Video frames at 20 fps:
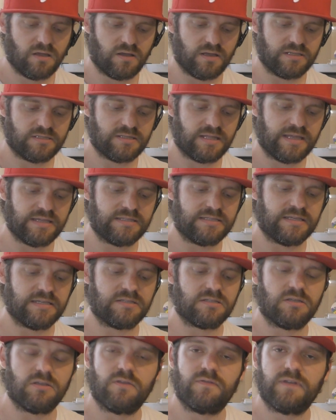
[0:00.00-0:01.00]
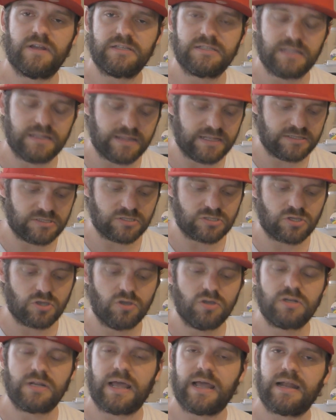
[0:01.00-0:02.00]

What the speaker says: I stated, you've listed this as good,